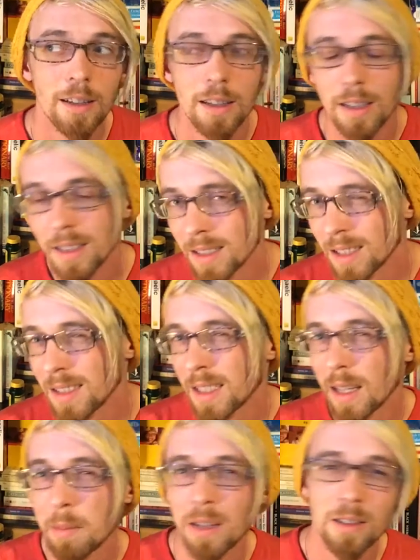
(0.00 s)
In the sense
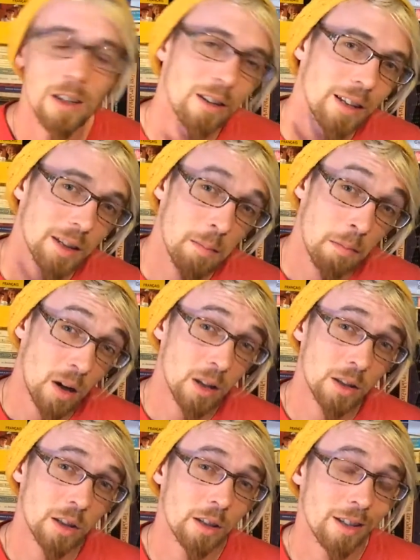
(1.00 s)
that melancholy is a
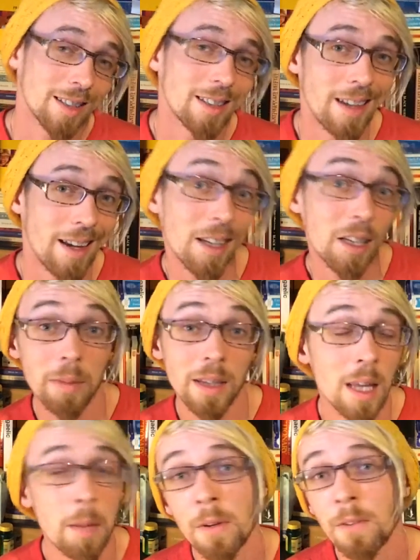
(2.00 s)
monster, it's an ailment
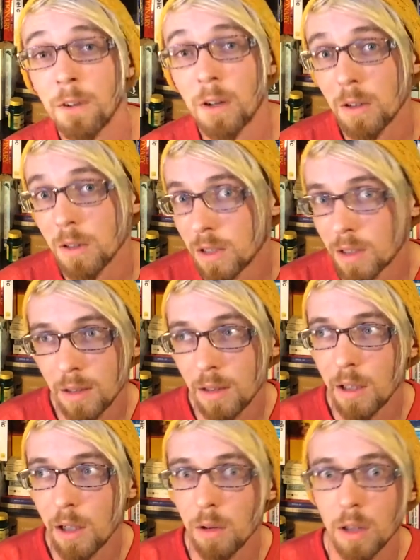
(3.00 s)
that befalls,
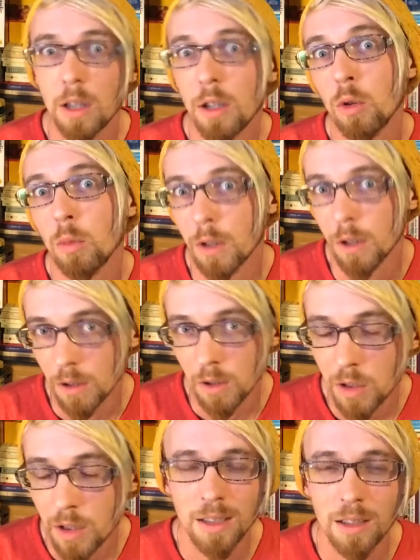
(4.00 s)
the
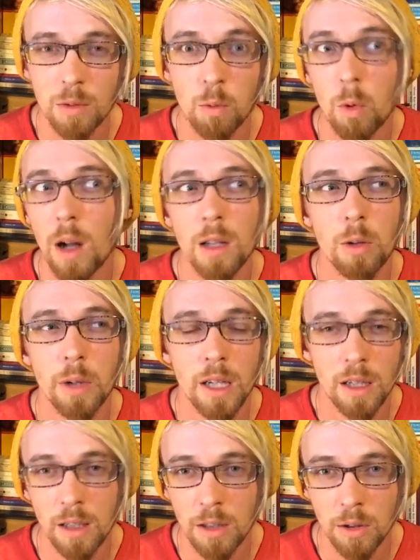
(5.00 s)
humors. It's
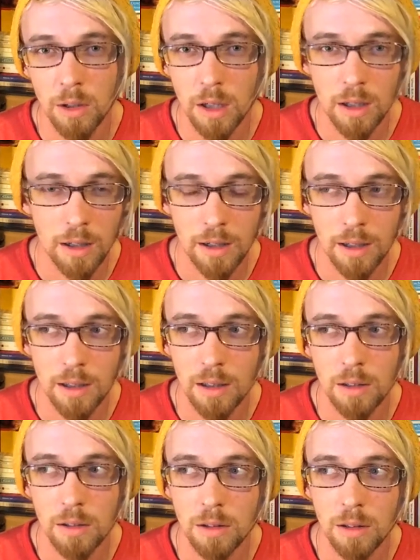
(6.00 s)
wallowing in
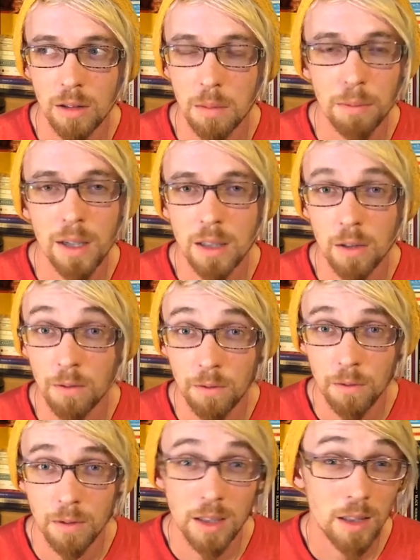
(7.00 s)
your depressive
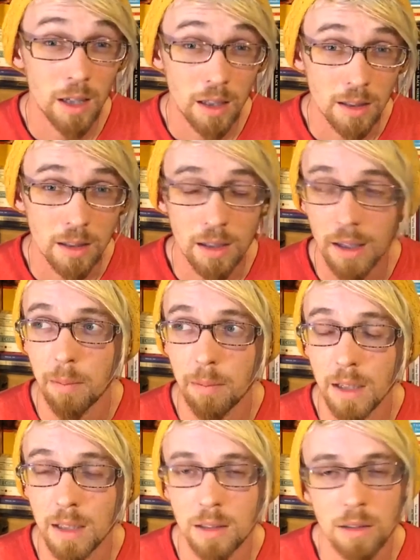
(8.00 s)
states, and
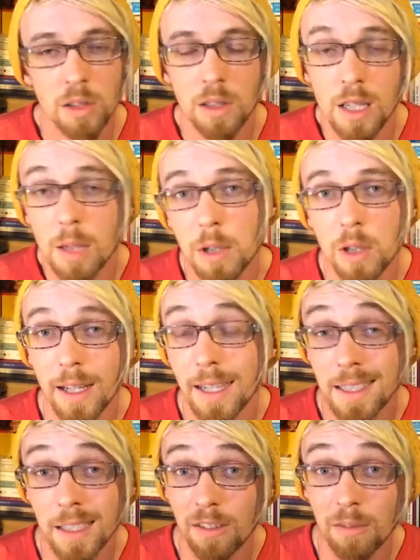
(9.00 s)
it's just the typical
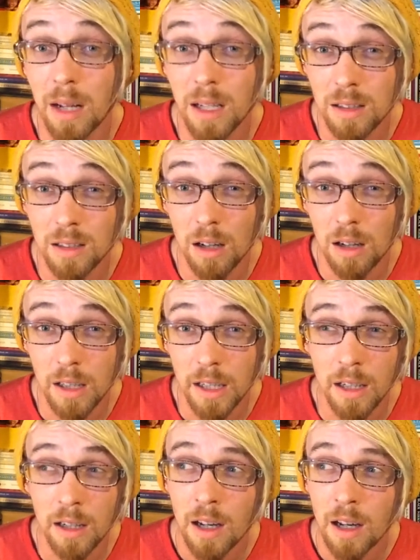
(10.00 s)
idea of
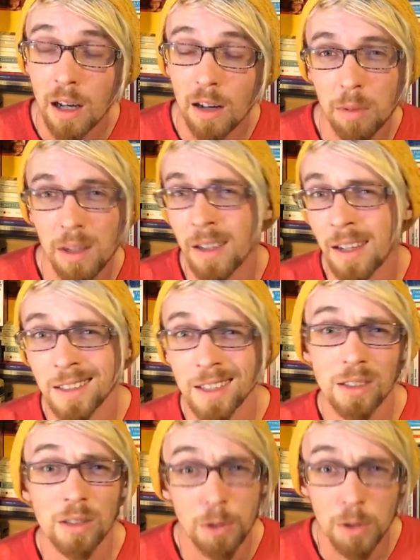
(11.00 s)
melancholy, of being
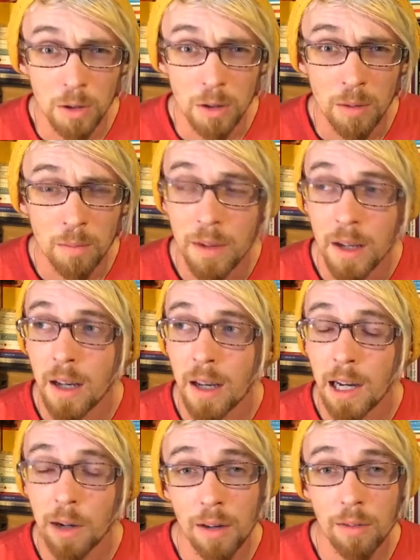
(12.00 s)
antisocial.
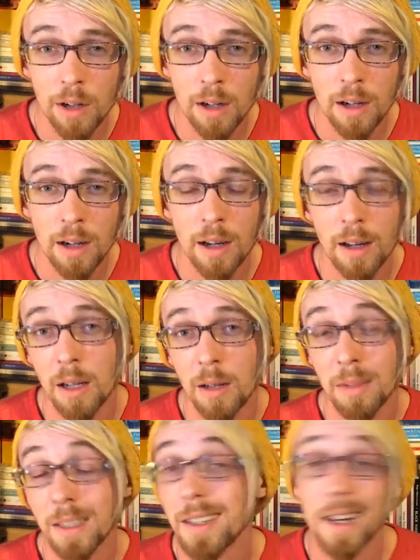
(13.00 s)
However,
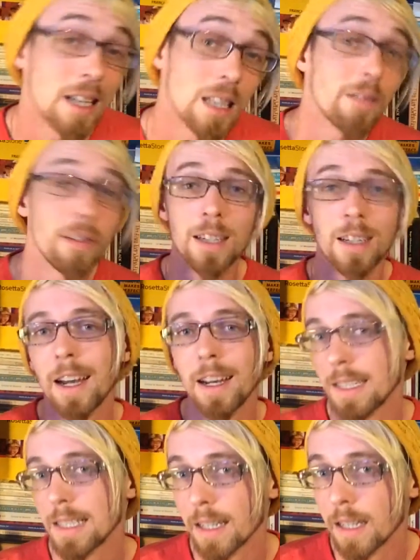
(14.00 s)
in an elevated
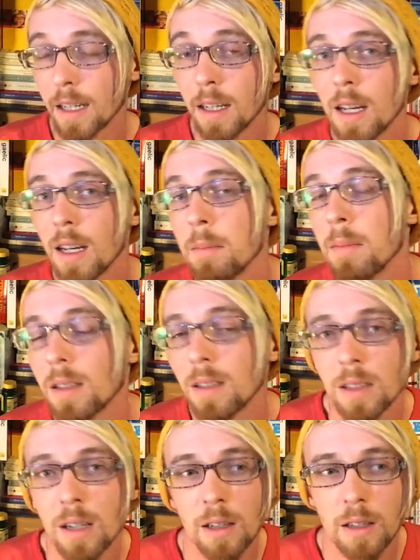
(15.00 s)
idea,
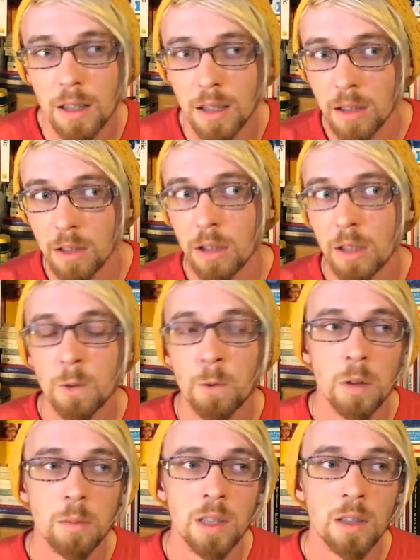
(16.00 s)
melancholy then
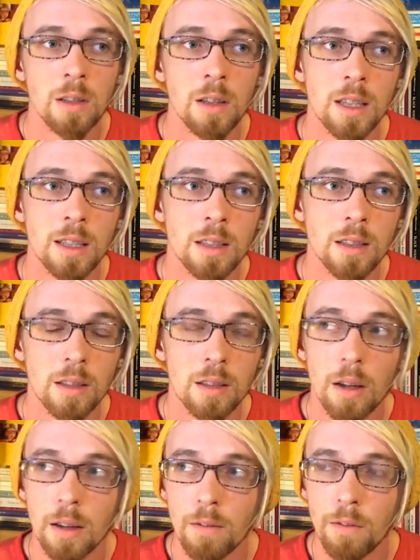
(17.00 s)
transforms into this
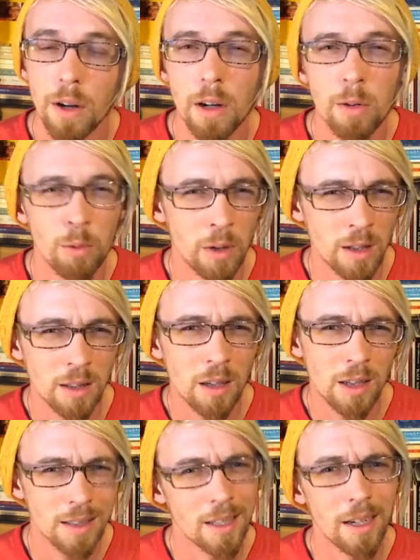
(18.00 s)
very
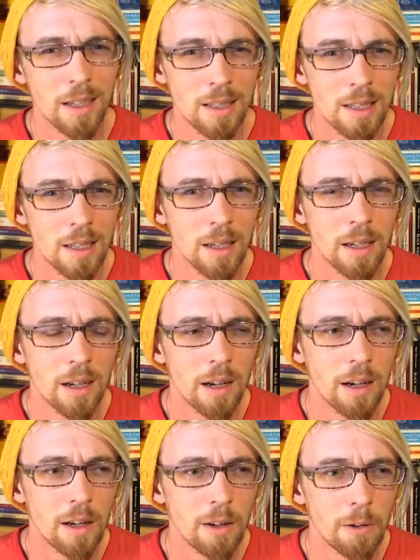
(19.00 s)
Renaissance idea
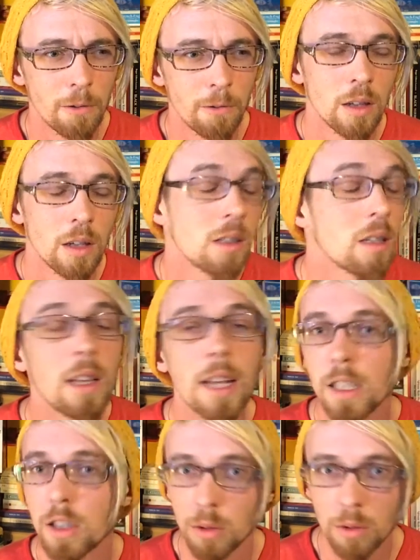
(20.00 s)
of
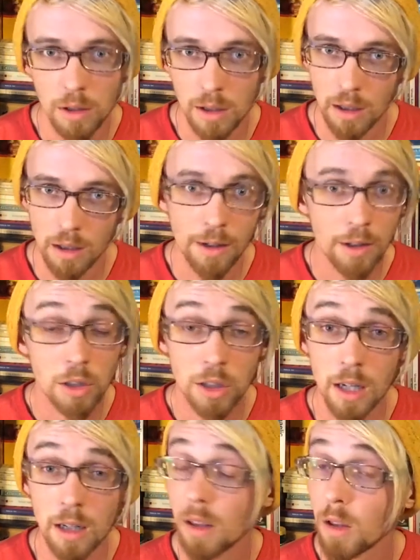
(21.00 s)
intellectually
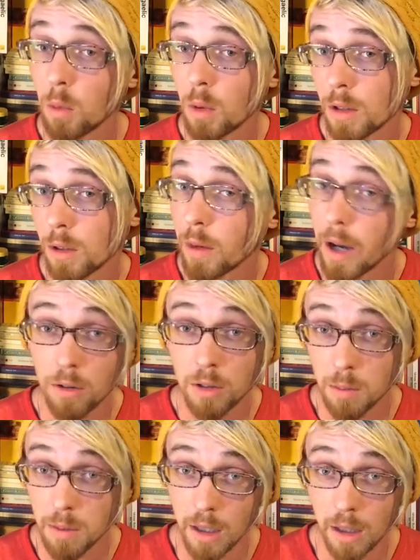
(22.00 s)
understanding the world
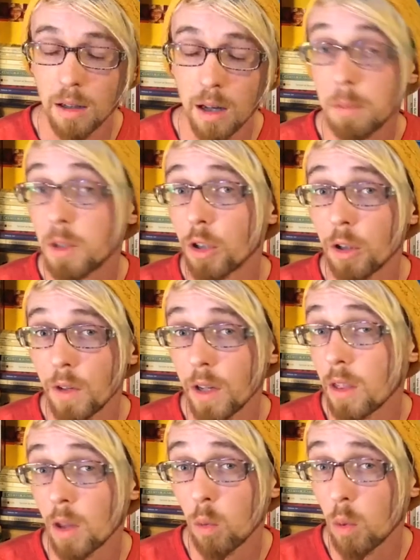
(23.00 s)
around me,
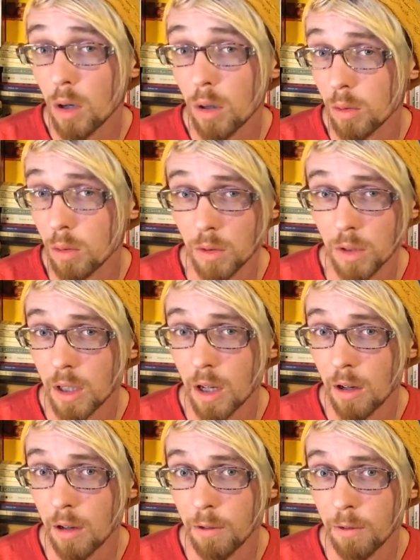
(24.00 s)
observing the woes
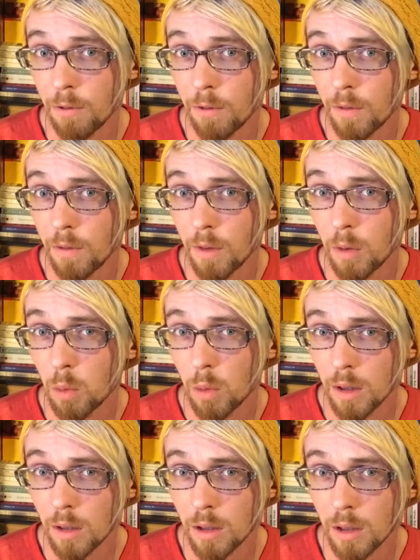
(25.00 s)
of the
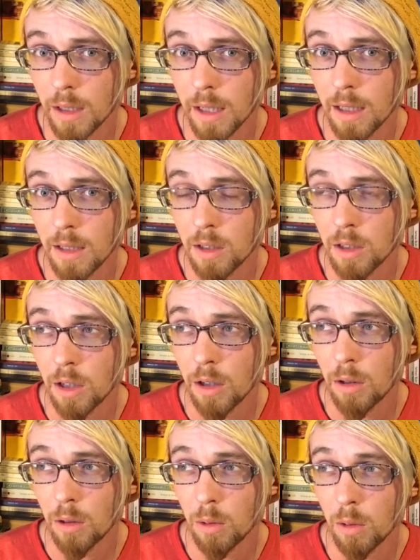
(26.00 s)
world, and
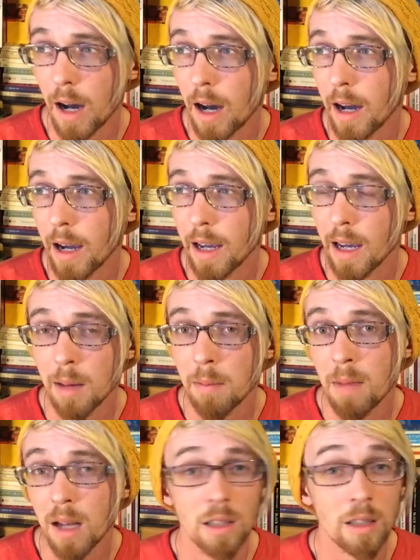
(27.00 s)
so I am
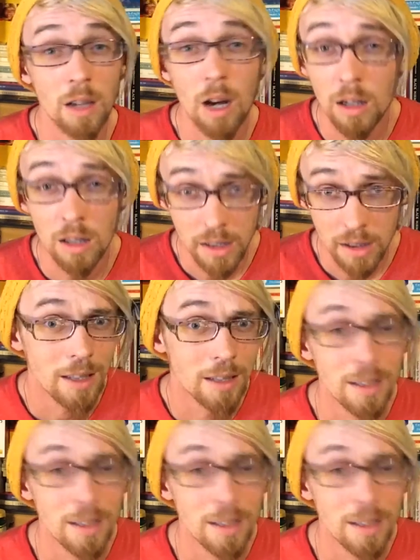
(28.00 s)
melancholic.